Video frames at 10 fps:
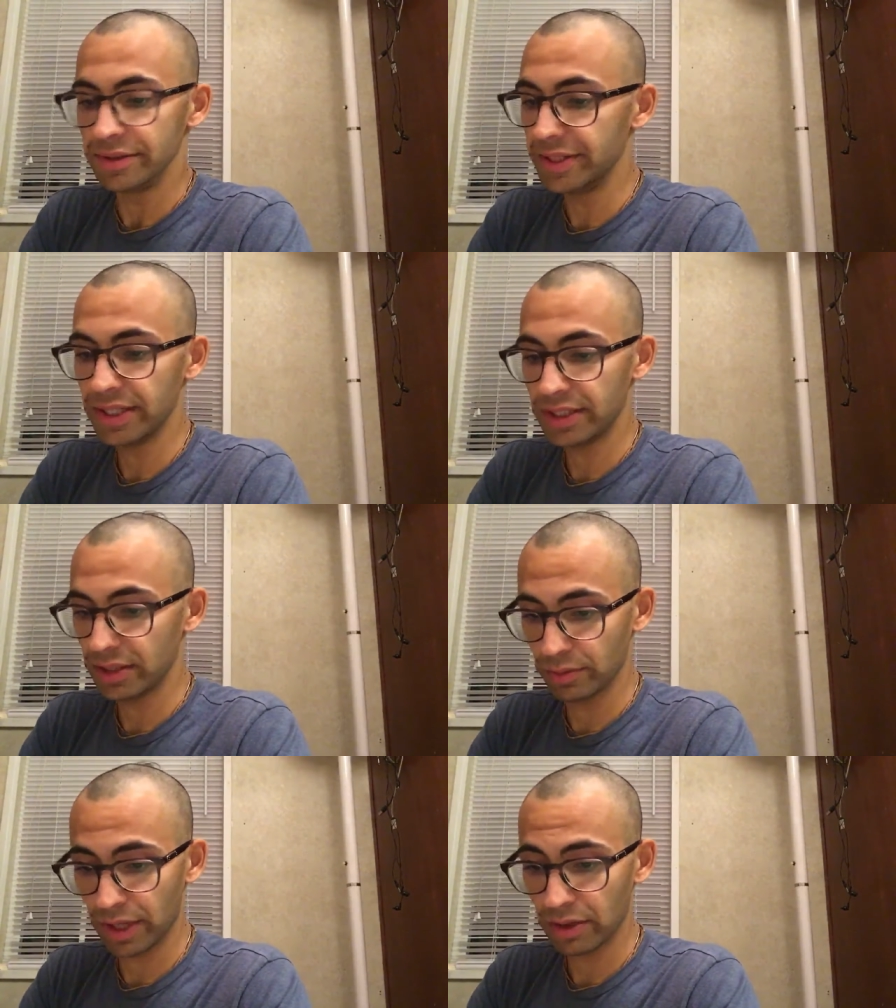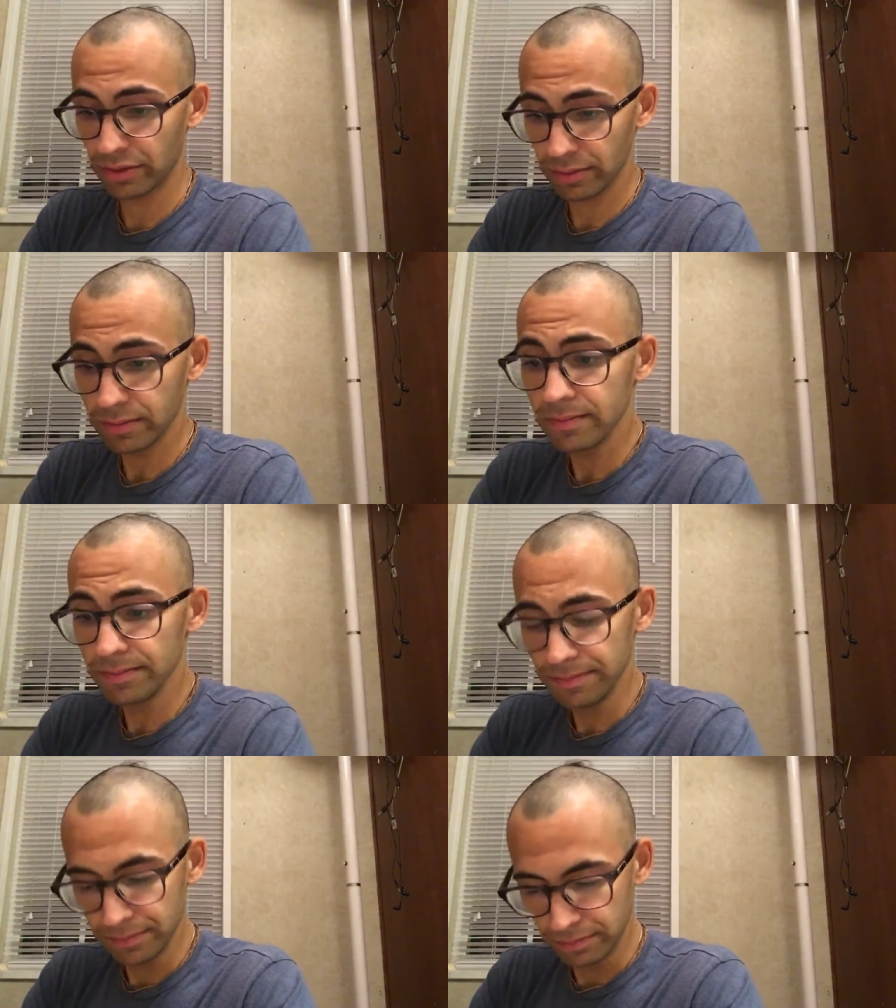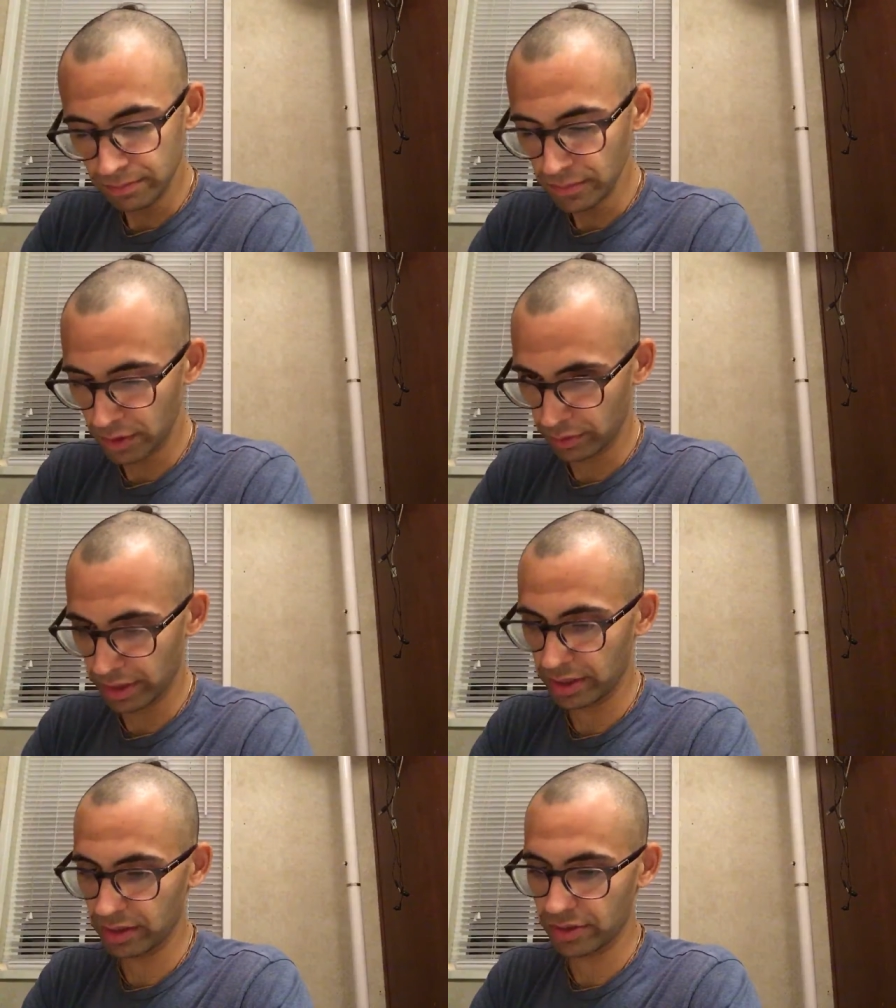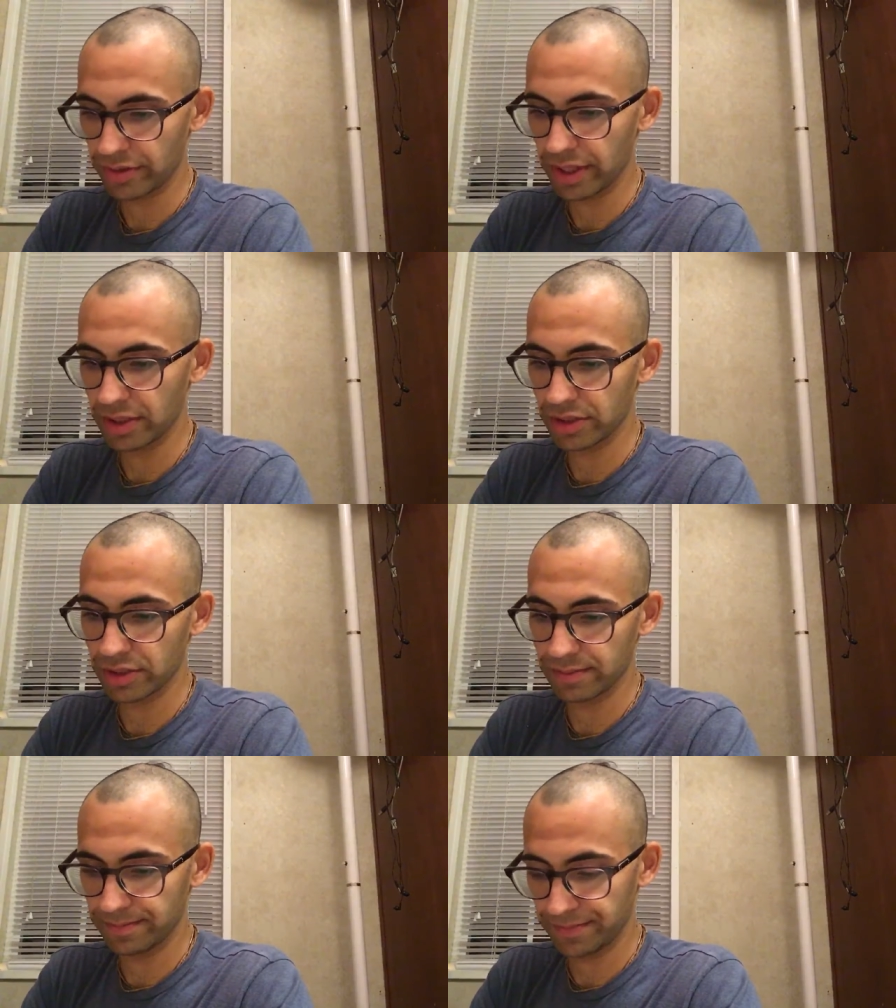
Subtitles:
deity within the creation.